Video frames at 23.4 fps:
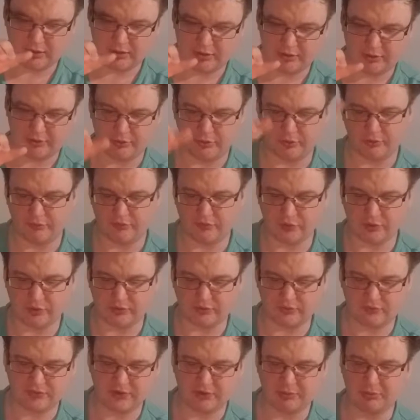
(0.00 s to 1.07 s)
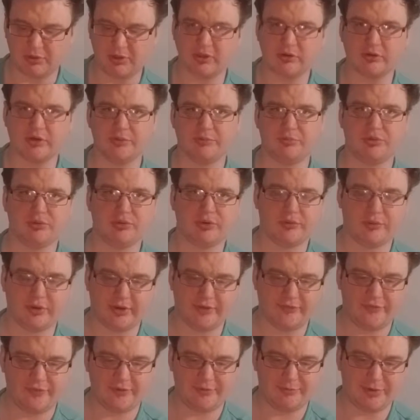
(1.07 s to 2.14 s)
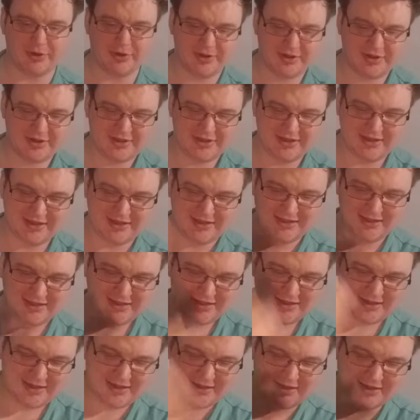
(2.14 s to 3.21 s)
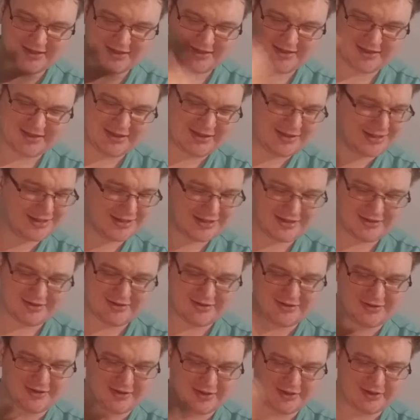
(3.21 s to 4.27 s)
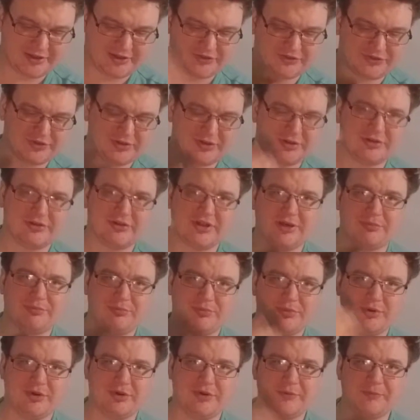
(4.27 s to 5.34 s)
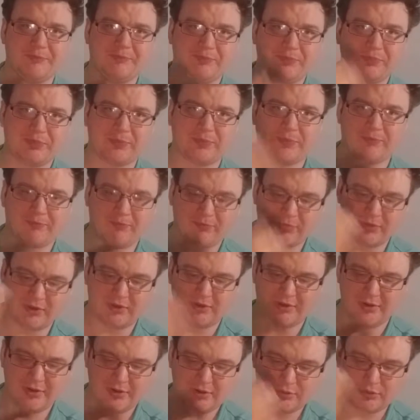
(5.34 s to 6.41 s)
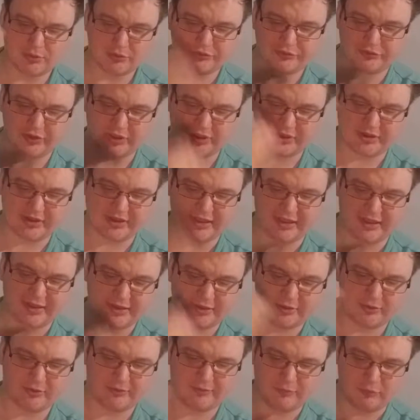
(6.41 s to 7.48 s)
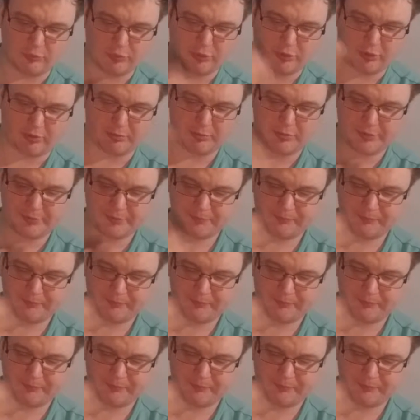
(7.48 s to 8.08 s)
I don't know if you can see my grip or whatever, but and again I just tap or strike the hand, the palm.